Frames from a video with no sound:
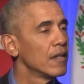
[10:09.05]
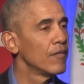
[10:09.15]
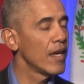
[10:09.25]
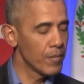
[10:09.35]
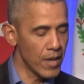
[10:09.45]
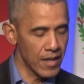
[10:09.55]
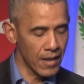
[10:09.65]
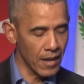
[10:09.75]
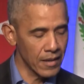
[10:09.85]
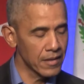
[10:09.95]
of anybody
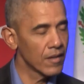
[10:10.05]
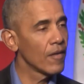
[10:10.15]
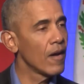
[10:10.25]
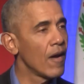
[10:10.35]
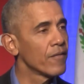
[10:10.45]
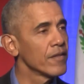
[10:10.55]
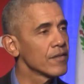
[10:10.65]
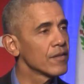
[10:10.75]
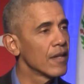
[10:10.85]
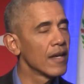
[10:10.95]
in elected
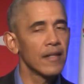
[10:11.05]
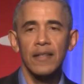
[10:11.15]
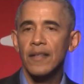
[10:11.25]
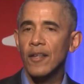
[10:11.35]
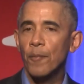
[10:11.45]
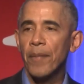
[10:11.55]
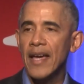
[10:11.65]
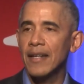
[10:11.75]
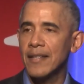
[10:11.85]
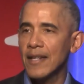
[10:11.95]
office that they're
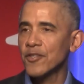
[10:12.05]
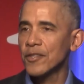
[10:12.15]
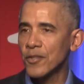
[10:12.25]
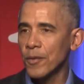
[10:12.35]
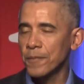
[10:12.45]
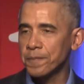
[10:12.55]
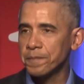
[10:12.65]
paying attention to it.